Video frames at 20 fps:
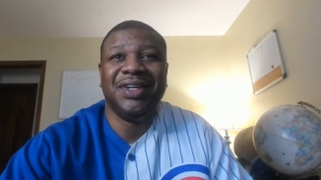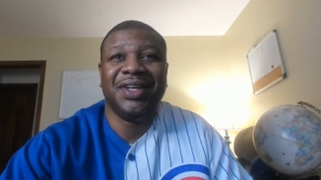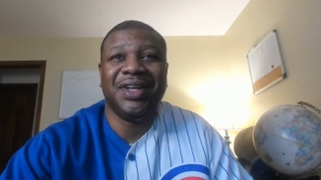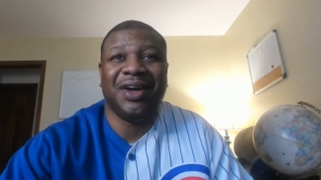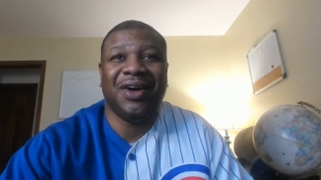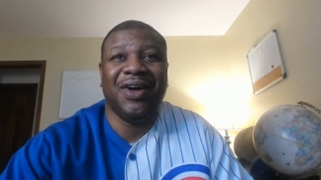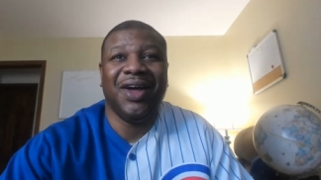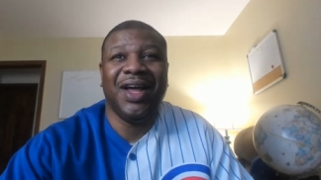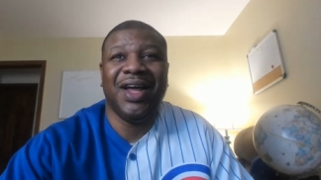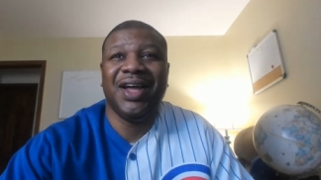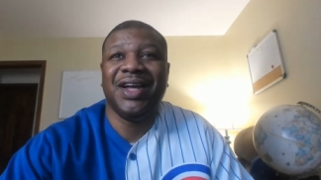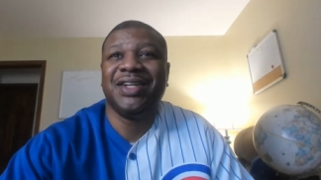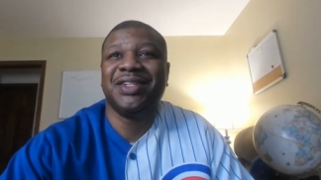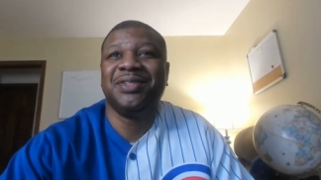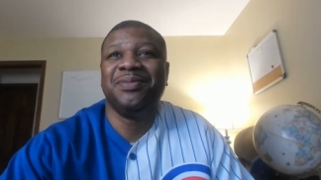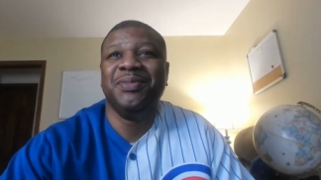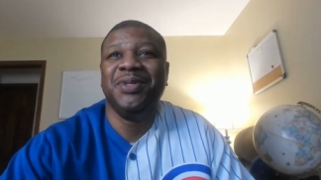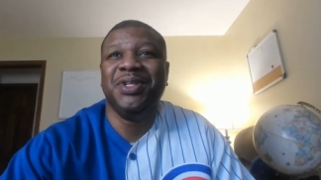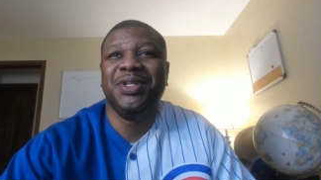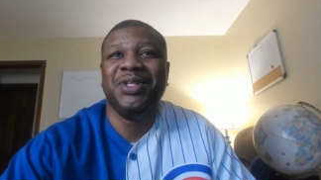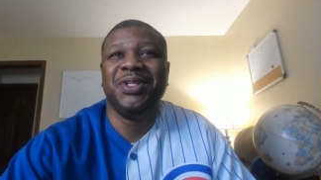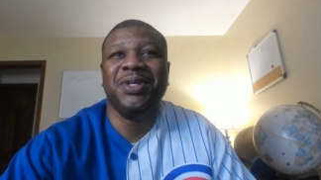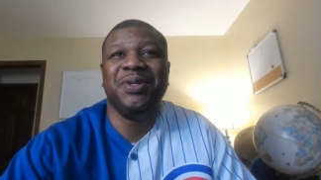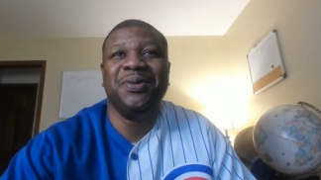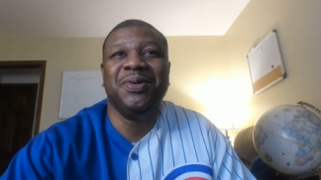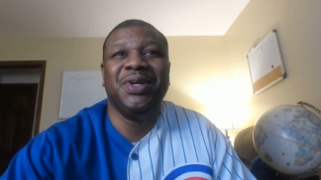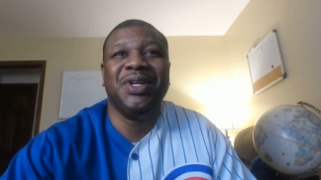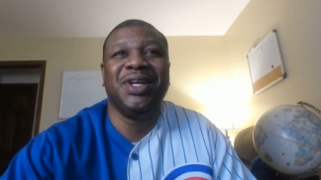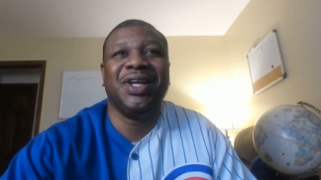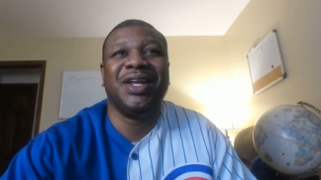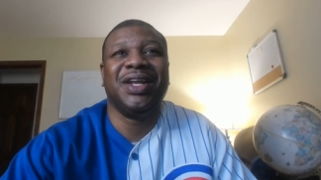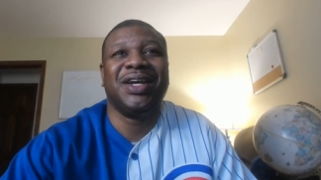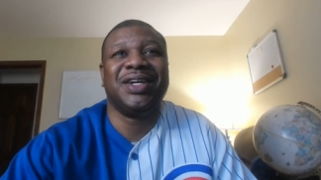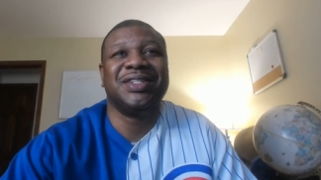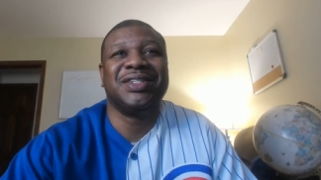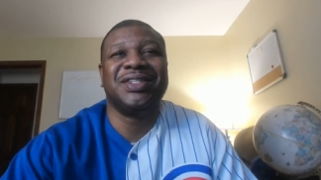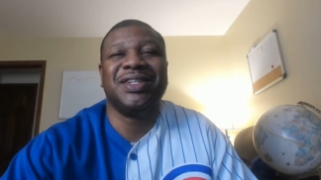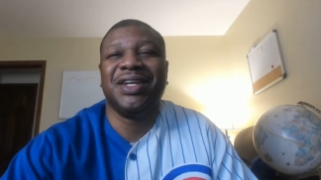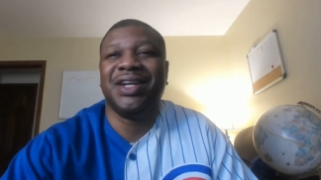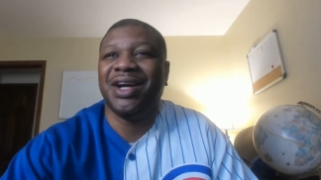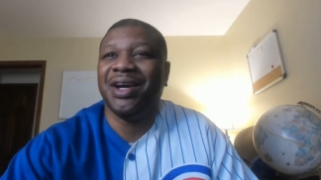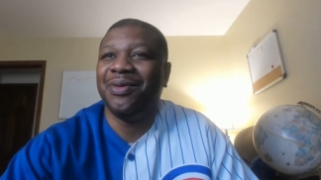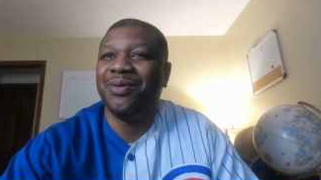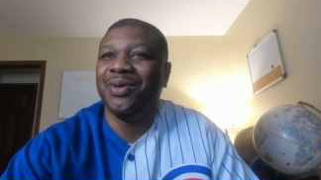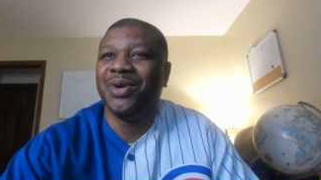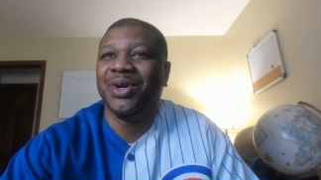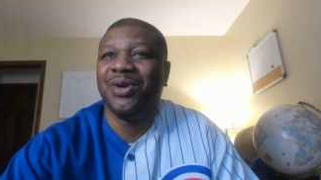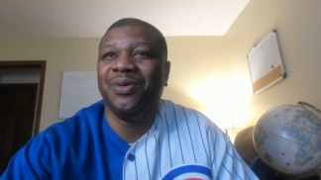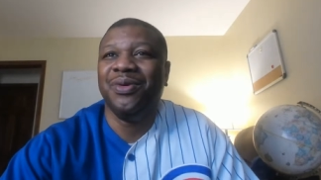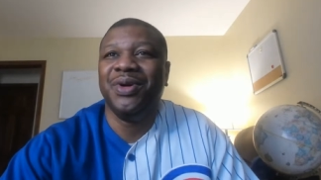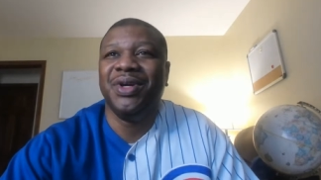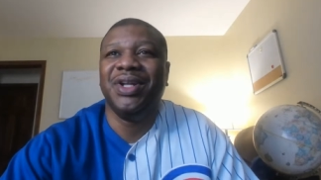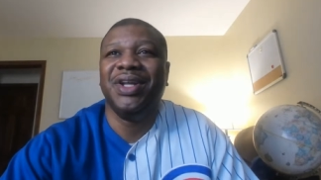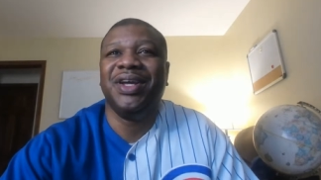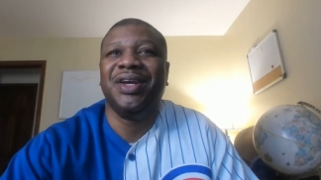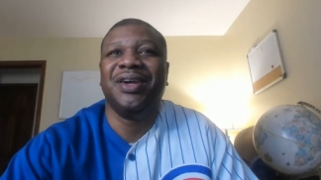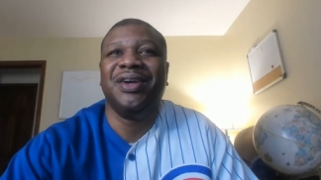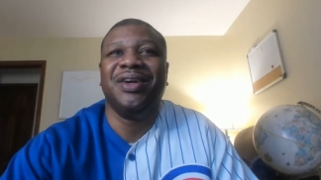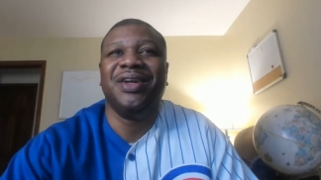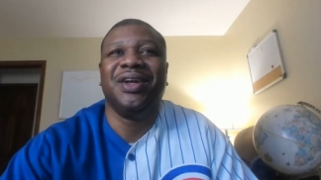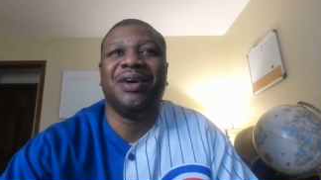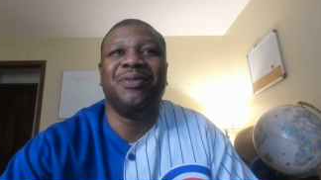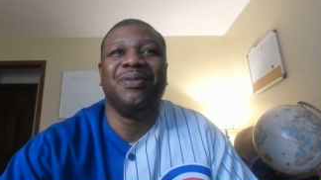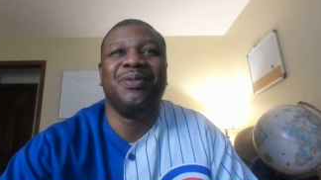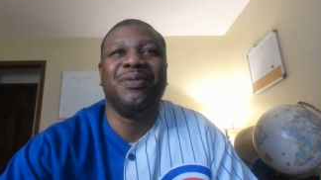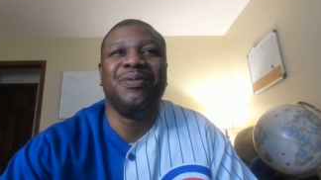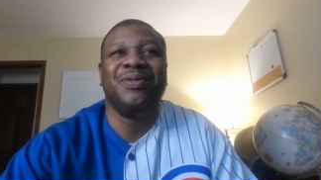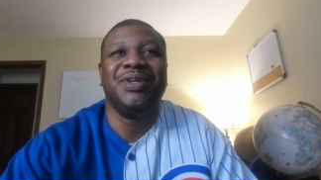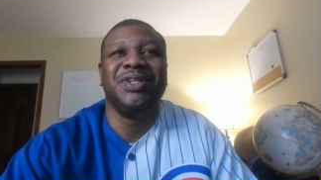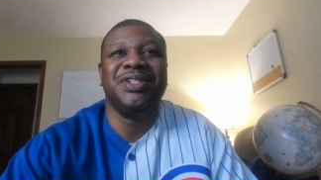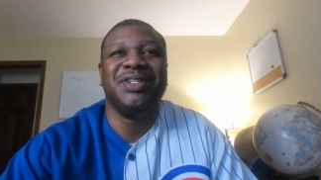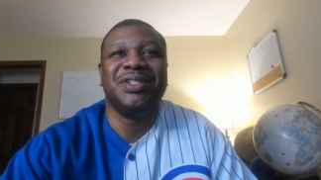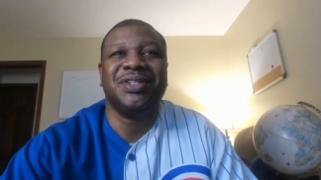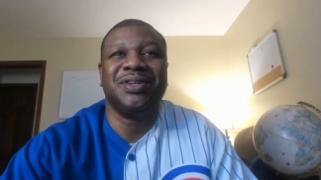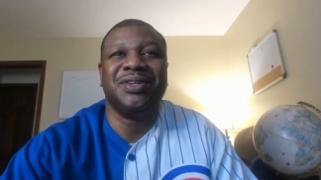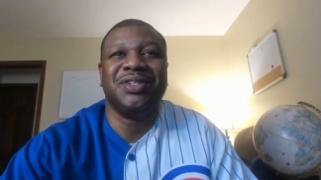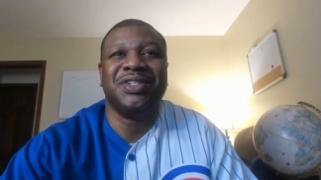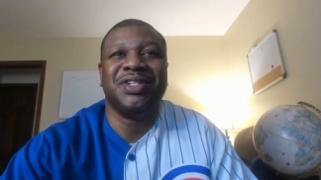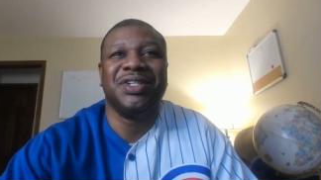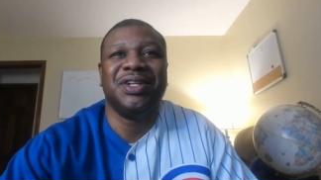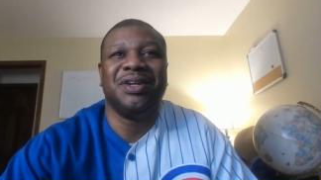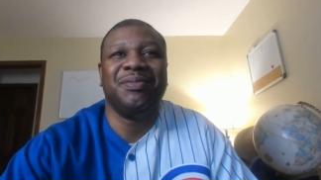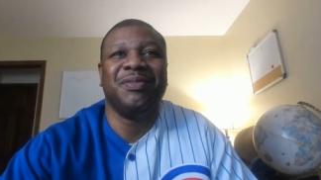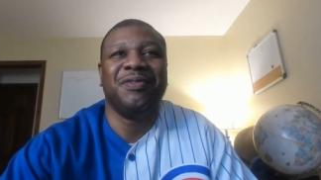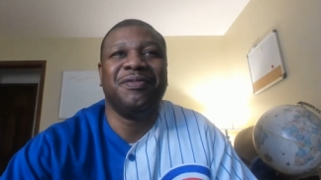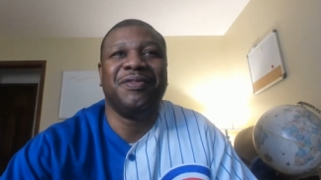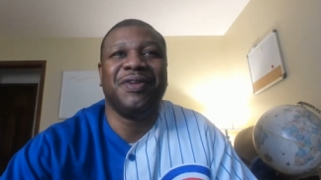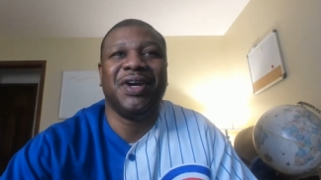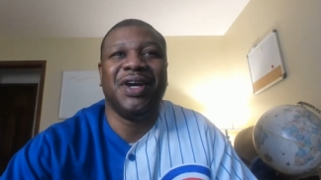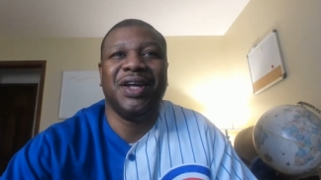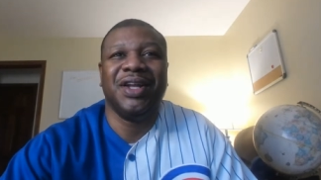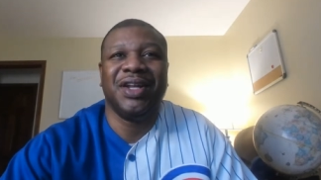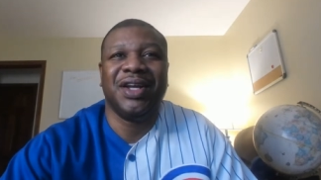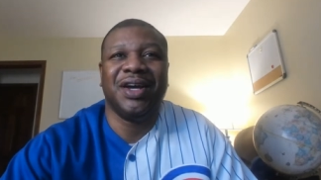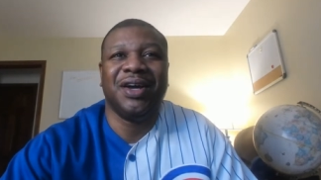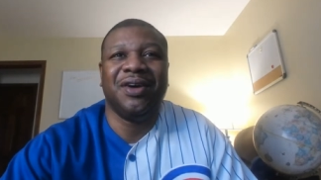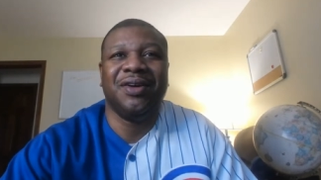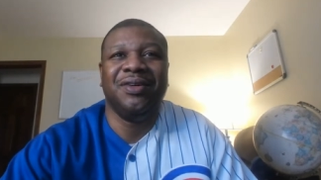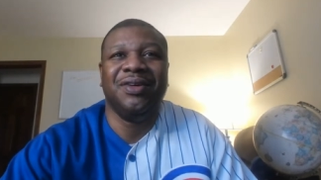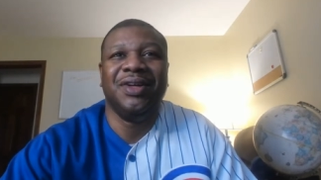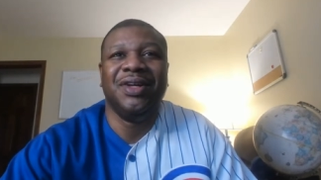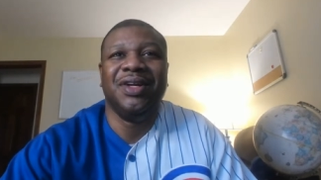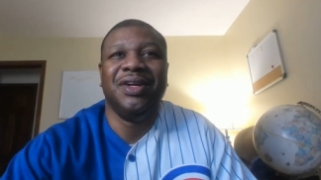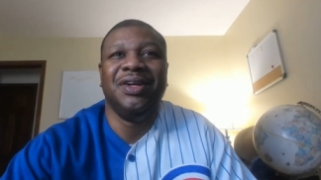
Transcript: Y'all asked me to do it, and I said I will go in there and I will research it. I'm gonna find out.